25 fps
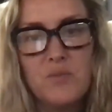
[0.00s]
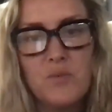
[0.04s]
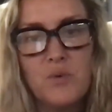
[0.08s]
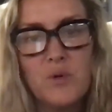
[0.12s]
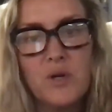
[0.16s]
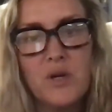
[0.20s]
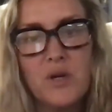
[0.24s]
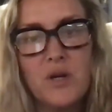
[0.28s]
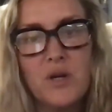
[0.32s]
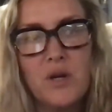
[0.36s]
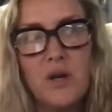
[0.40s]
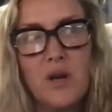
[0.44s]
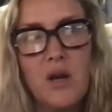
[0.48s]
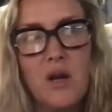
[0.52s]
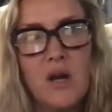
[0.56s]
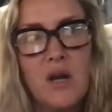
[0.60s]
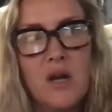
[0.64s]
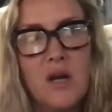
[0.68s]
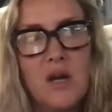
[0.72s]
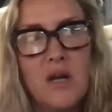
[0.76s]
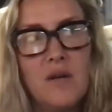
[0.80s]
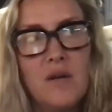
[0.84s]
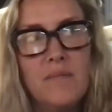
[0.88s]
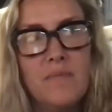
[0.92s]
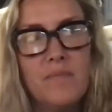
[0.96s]
We're
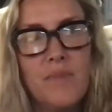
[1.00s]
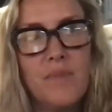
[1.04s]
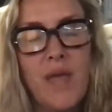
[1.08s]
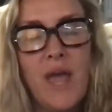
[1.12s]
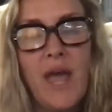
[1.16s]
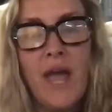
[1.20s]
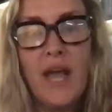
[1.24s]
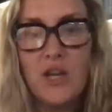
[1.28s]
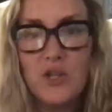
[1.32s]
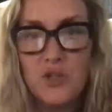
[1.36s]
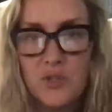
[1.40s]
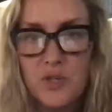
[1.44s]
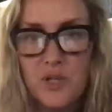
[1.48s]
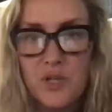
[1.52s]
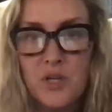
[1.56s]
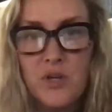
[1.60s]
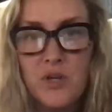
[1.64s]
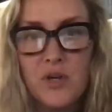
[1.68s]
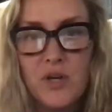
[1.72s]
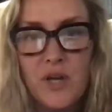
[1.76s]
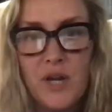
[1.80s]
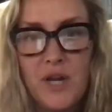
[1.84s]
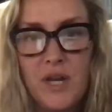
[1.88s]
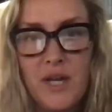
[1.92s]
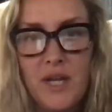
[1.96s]
actually
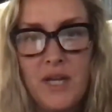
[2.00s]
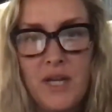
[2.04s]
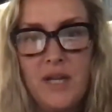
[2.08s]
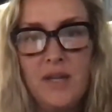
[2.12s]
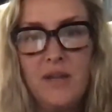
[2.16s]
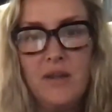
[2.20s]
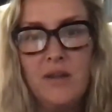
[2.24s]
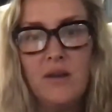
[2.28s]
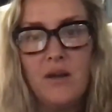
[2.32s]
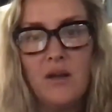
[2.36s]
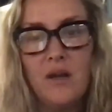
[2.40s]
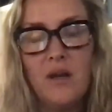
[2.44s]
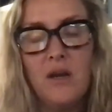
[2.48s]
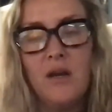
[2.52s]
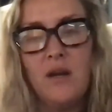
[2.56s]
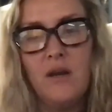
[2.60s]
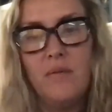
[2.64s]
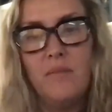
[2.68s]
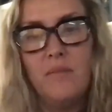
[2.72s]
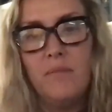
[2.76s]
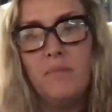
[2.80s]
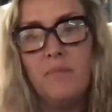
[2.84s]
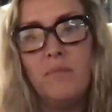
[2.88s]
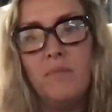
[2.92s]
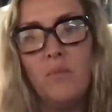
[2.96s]
creating
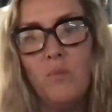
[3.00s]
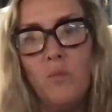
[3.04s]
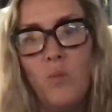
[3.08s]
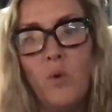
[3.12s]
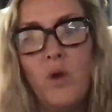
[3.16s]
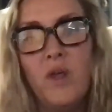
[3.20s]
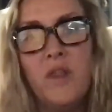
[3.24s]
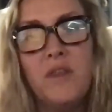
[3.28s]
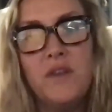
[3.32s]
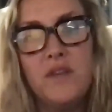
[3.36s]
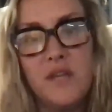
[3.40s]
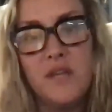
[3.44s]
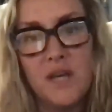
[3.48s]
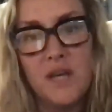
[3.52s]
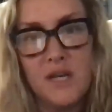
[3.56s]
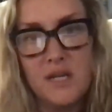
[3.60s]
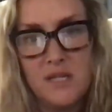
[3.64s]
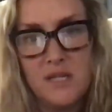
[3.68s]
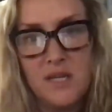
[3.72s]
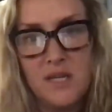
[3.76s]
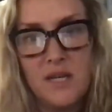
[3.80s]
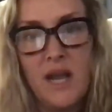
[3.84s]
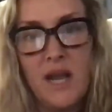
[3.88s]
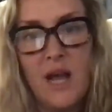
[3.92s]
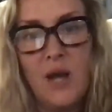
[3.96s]
with decked
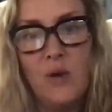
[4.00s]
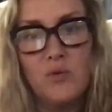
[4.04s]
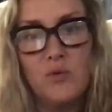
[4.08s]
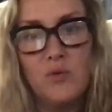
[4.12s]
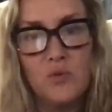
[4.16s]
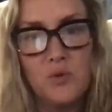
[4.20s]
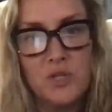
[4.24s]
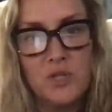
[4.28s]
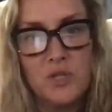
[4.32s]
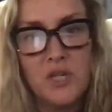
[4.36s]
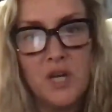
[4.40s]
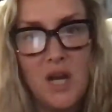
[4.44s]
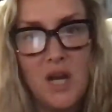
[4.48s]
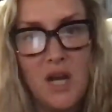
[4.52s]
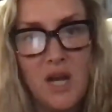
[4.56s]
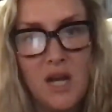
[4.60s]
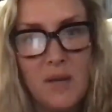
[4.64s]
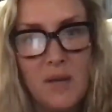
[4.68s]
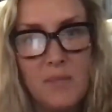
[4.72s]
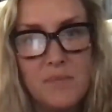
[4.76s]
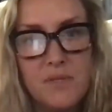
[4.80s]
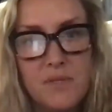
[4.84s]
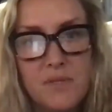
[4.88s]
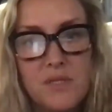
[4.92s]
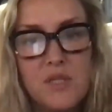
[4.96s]
in outdoor
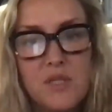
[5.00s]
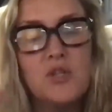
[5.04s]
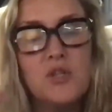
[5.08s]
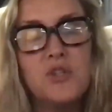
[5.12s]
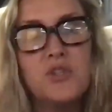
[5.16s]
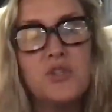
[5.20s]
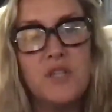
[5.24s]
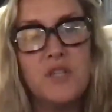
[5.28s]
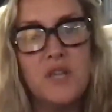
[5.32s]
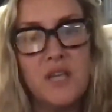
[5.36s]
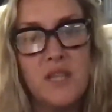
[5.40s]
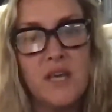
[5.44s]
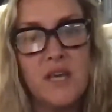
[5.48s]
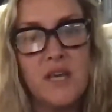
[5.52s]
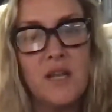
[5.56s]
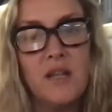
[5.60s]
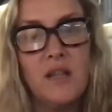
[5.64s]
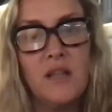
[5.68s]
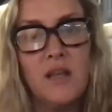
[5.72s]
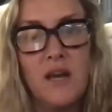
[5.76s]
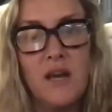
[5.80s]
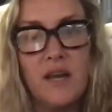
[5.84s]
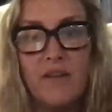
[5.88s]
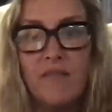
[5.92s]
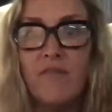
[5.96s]
tops. You're seeing that a
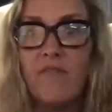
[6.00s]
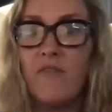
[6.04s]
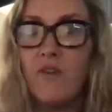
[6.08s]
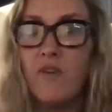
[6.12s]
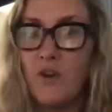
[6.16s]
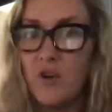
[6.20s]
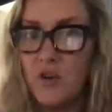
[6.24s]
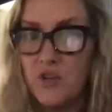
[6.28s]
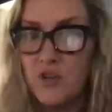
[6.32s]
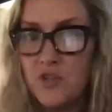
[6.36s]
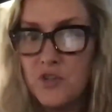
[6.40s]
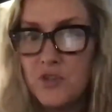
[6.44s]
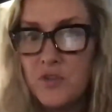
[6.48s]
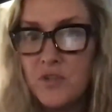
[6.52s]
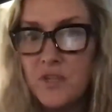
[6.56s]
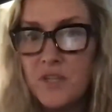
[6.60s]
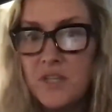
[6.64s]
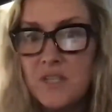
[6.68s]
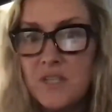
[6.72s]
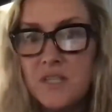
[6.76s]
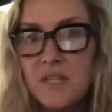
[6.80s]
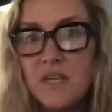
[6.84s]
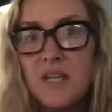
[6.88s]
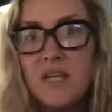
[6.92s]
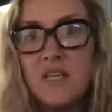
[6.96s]
lot in furniture
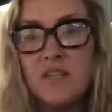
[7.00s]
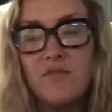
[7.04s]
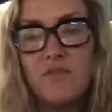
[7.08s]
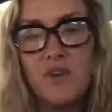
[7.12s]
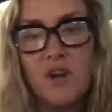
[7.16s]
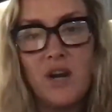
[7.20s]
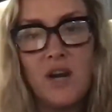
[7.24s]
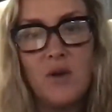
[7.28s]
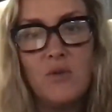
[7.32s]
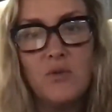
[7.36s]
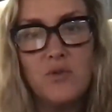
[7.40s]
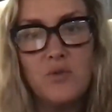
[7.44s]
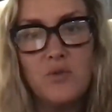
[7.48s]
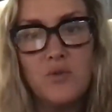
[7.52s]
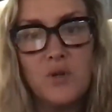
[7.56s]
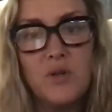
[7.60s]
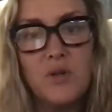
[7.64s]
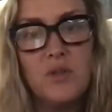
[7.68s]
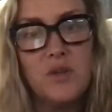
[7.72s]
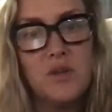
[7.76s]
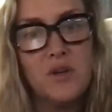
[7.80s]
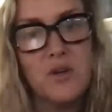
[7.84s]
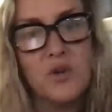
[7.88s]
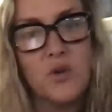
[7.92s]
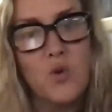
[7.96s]
these days for outdoor.
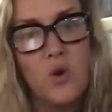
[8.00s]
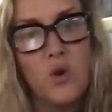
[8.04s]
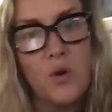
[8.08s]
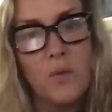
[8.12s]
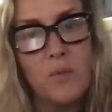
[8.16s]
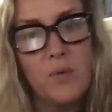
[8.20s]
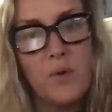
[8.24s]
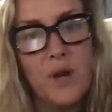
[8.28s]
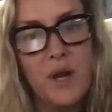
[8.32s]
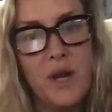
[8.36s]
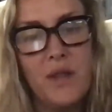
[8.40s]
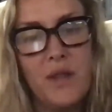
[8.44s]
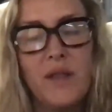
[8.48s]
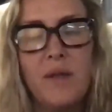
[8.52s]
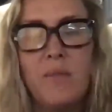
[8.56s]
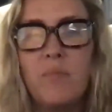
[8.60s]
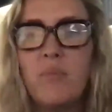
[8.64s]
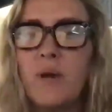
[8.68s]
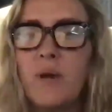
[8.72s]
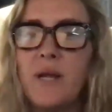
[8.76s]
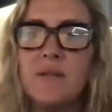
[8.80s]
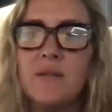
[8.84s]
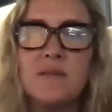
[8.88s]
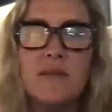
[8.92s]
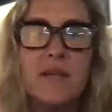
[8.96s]
They're incorporating like
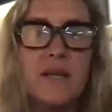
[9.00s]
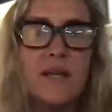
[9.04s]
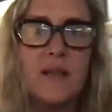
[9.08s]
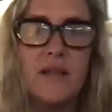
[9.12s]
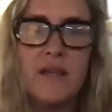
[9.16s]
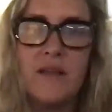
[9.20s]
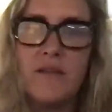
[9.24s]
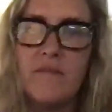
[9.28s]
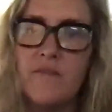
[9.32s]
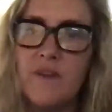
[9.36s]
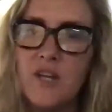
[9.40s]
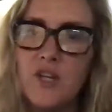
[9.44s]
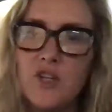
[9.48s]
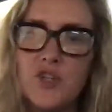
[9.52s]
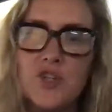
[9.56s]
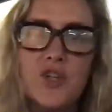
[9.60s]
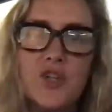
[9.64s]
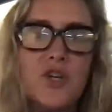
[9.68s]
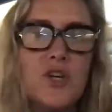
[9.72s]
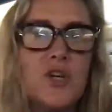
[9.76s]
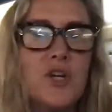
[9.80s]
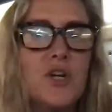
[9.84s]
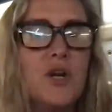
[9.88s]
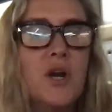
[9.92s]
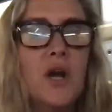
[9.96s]
brands like Lane
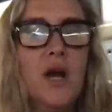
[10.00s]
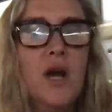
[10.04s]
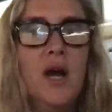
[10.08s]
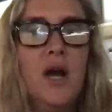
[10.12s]
Venture.